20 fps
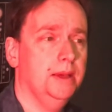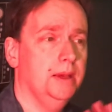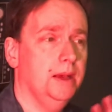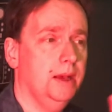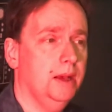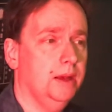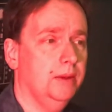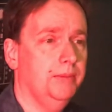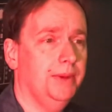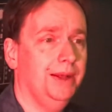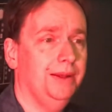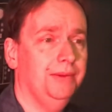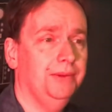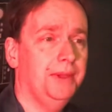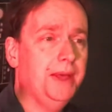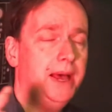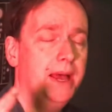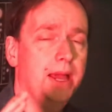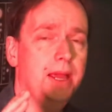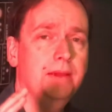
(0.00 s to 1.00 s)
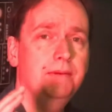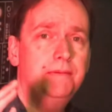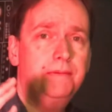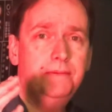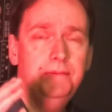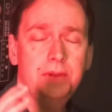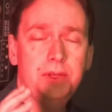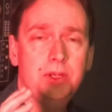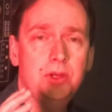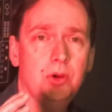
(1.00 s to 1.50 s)
um, a live
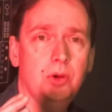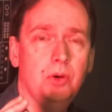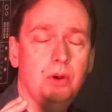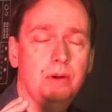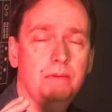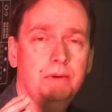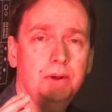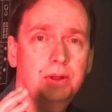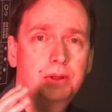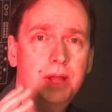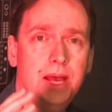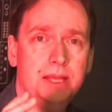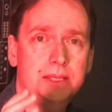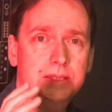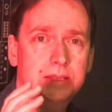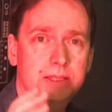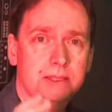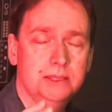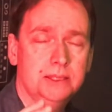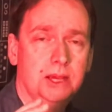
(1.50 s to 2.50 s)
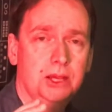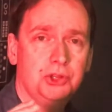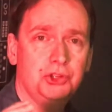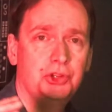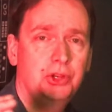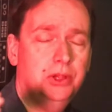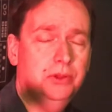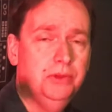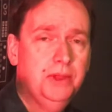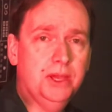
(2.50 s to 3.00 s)
video of a class
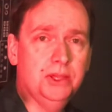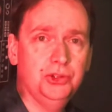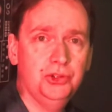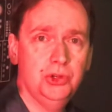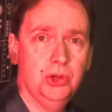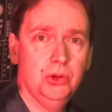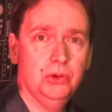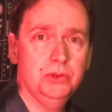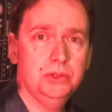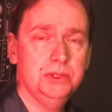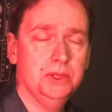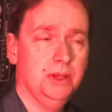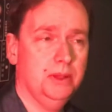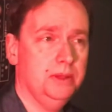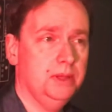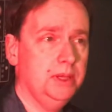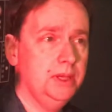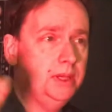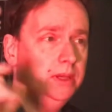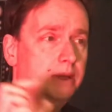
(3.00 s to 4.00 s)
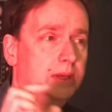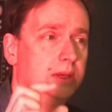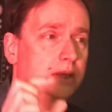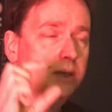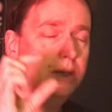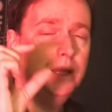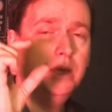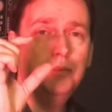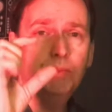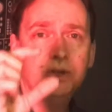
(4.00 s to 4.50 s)
discussion that shows the
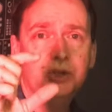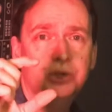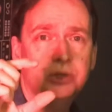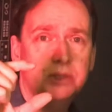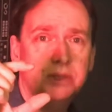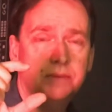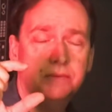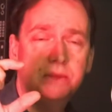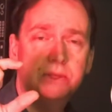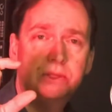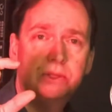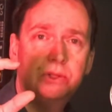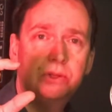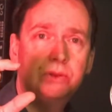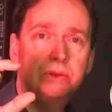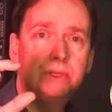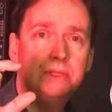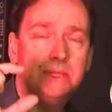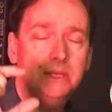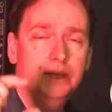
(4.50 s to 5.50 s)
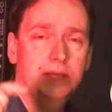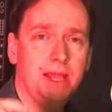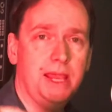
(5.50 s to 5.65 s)
images of the students in